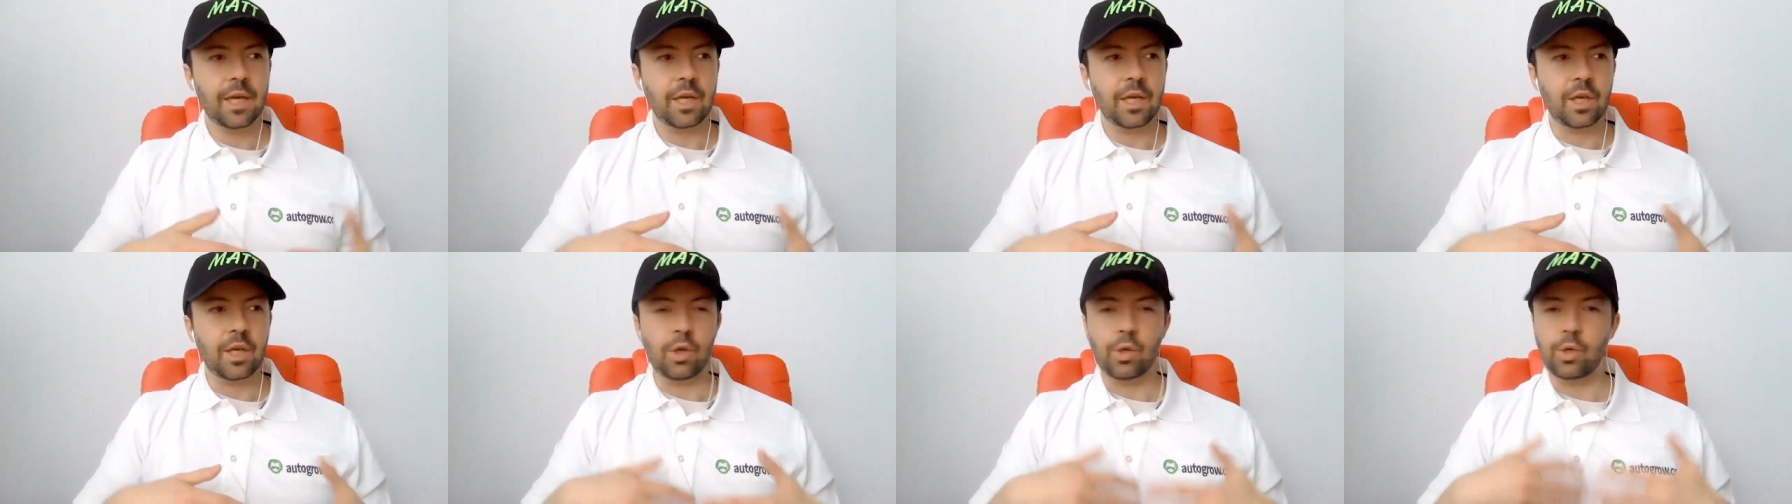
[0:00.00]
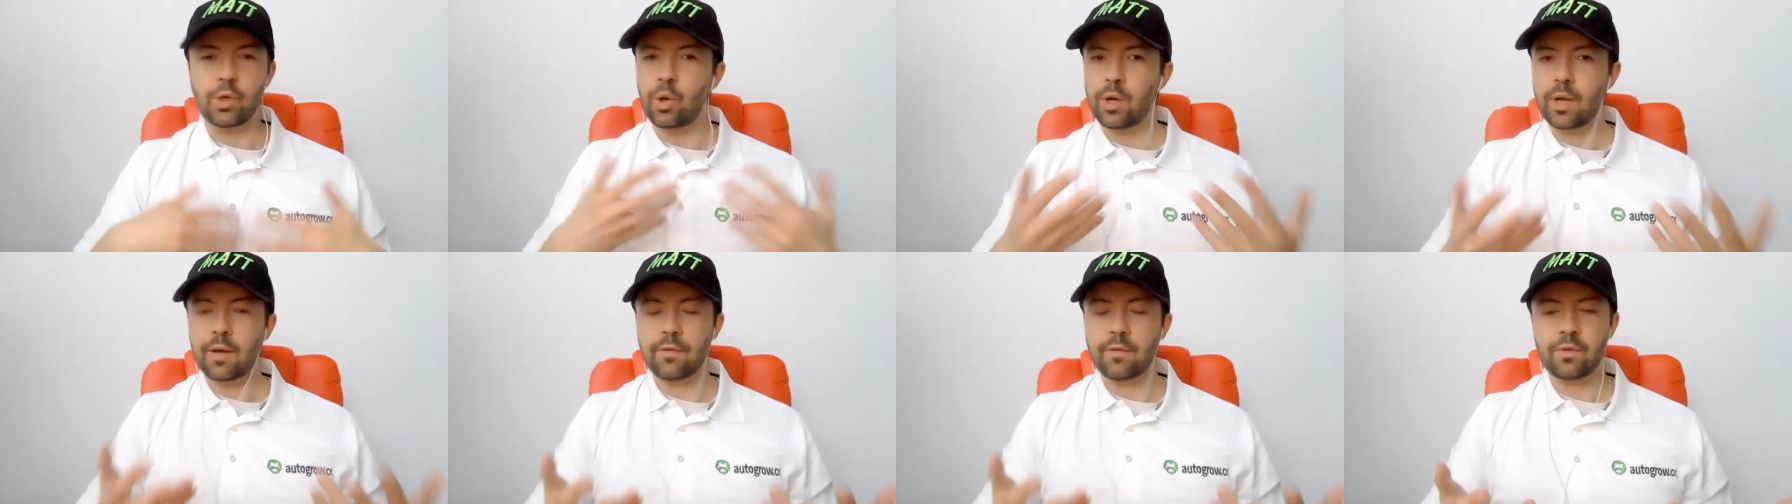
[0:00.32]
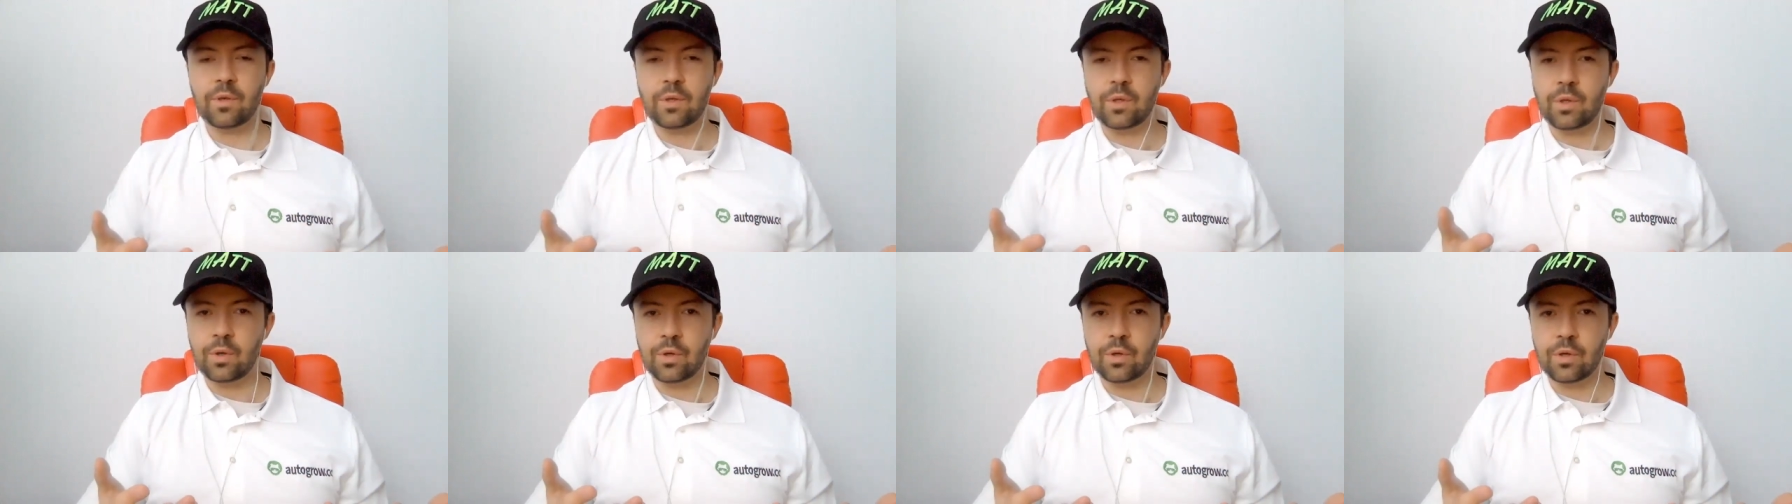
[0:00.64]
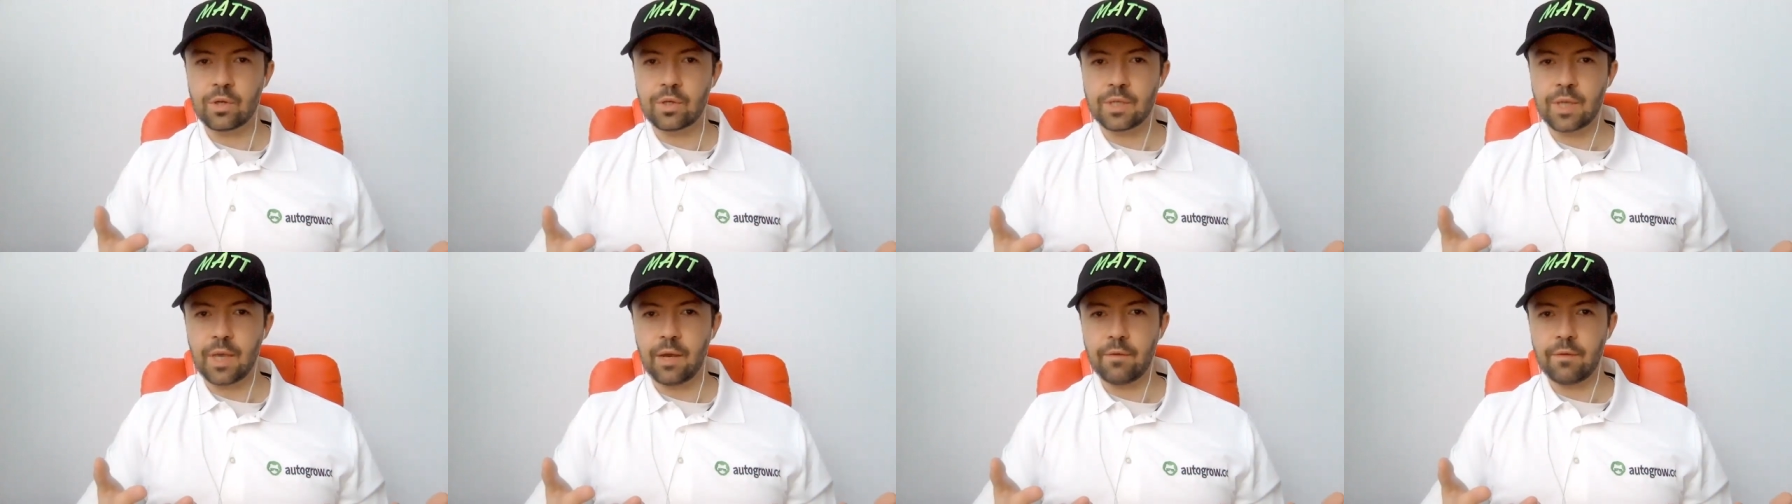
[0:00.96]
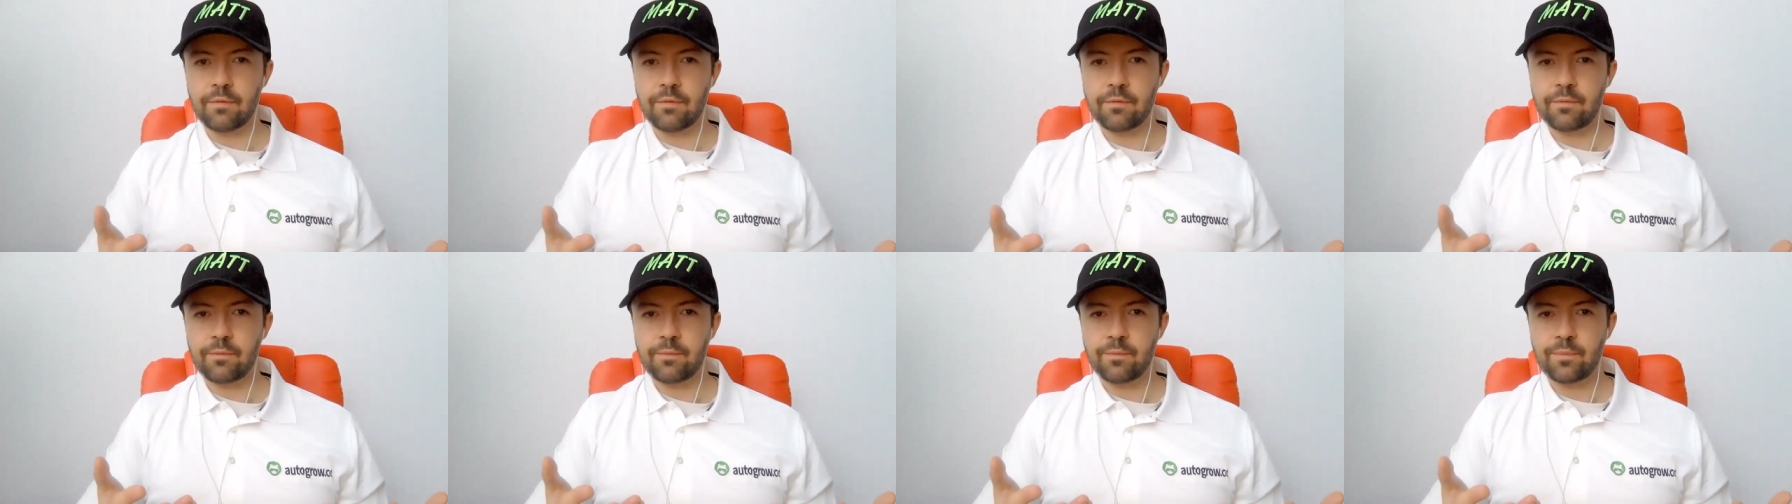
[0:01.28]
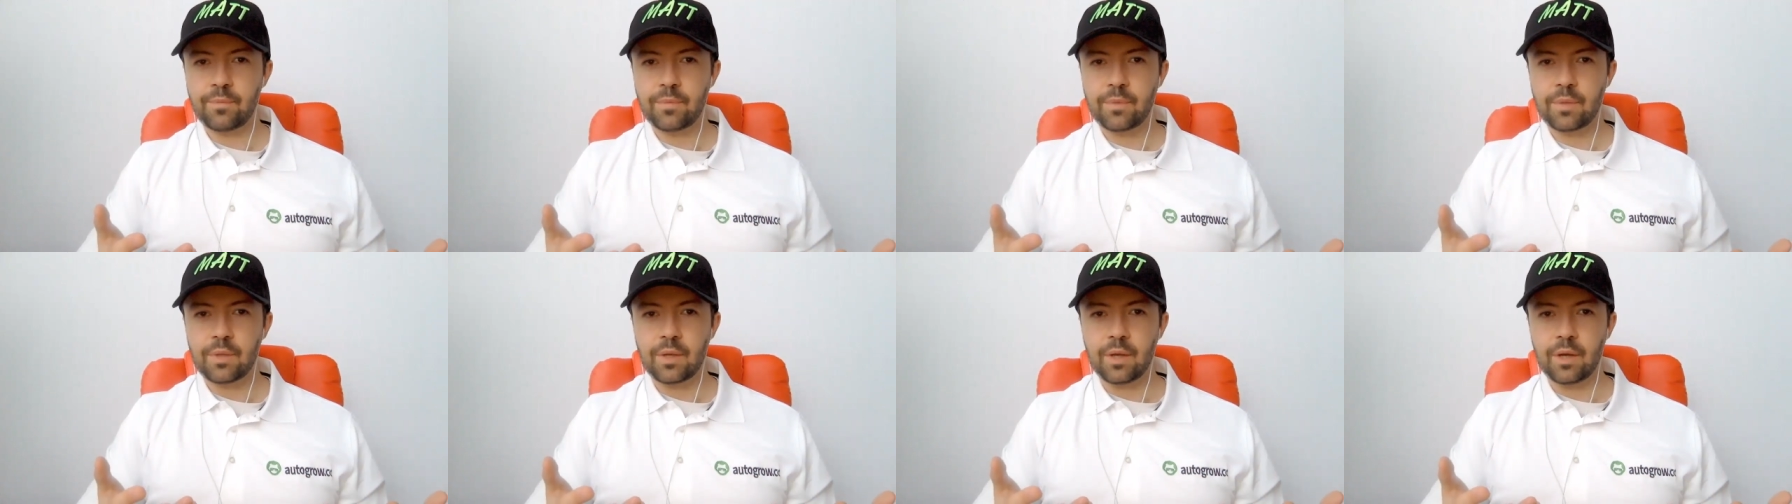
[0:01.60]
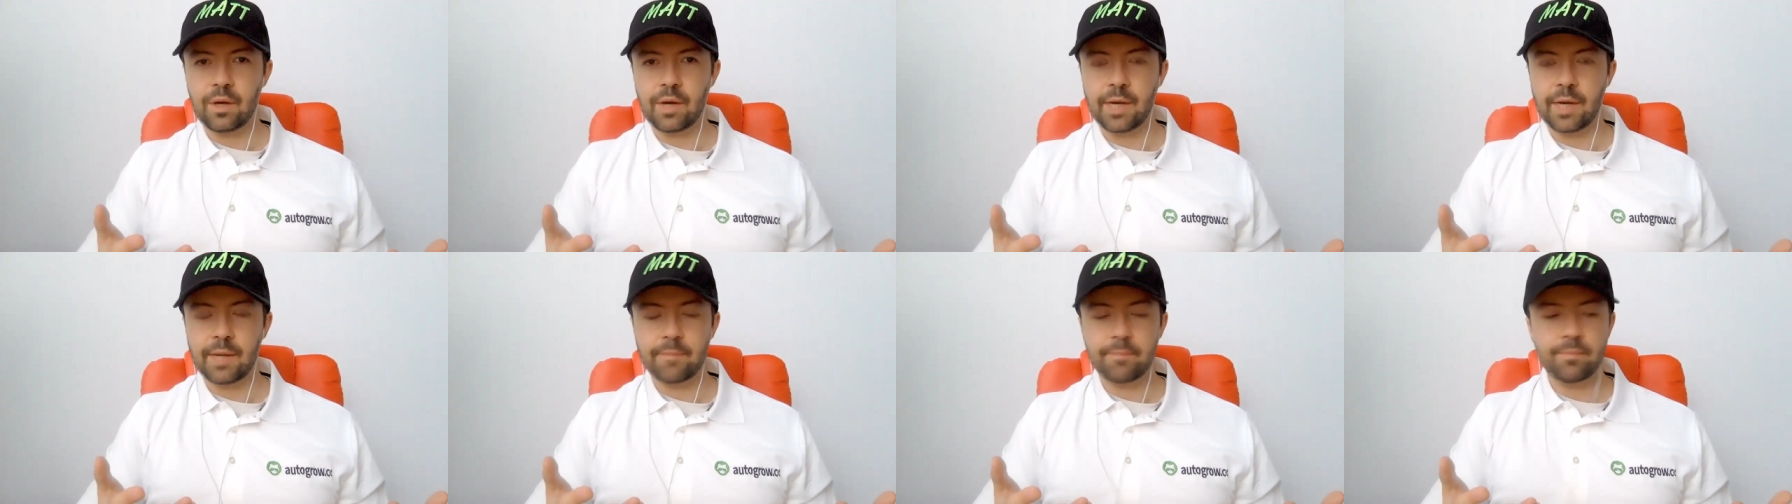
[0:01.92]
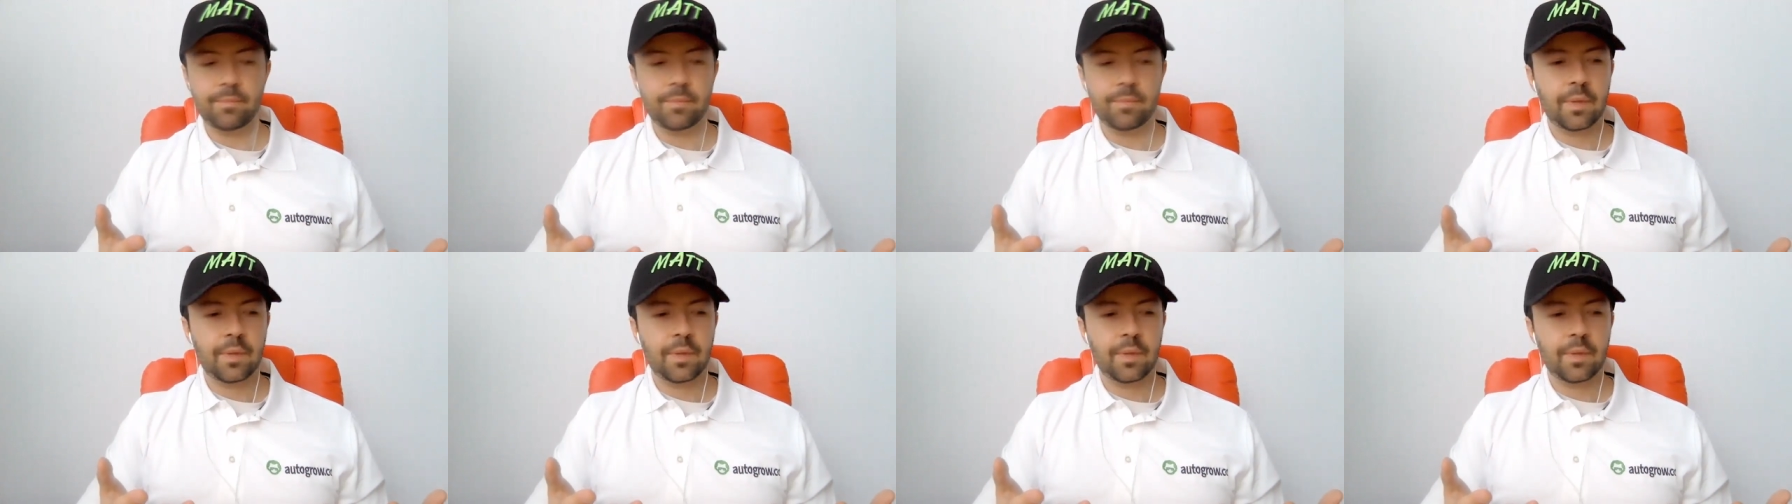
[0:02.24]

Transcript: You don't have to do it yourself, all right?